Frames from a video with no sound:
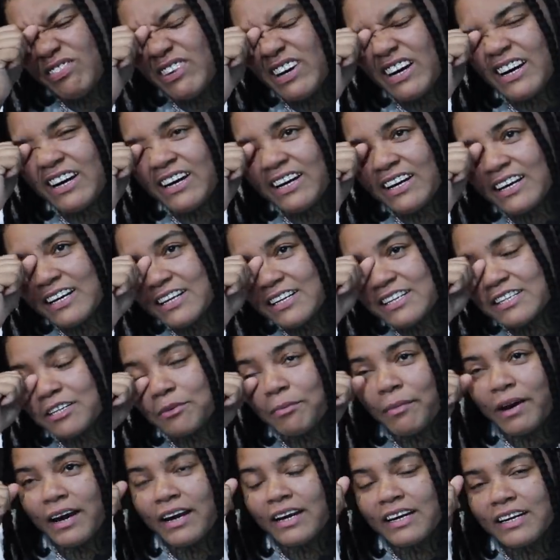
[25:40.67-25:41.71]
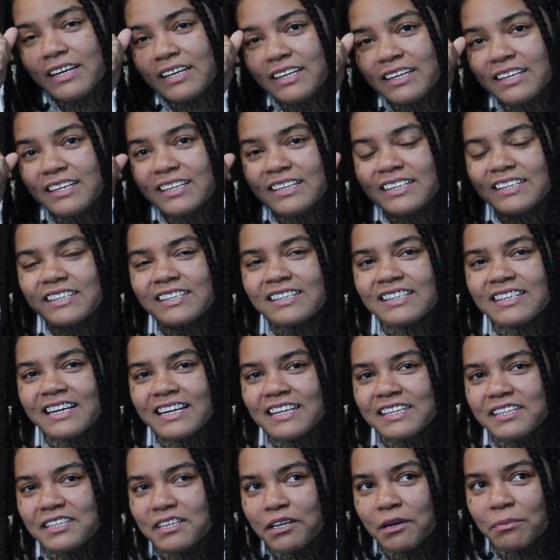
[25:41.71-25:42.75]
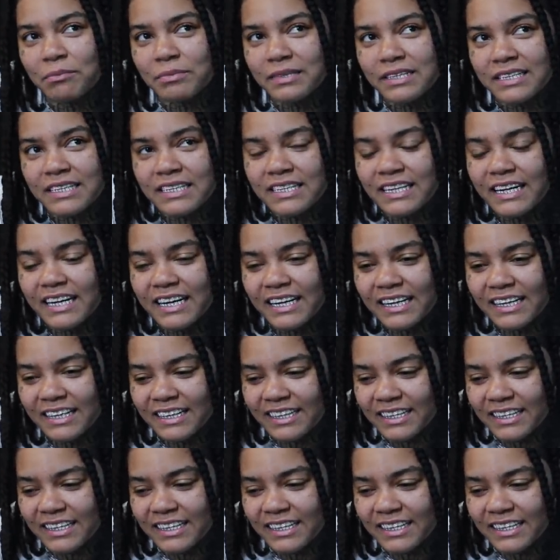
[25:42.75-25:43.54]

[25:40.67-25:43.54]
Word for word: uh somebody say something slick.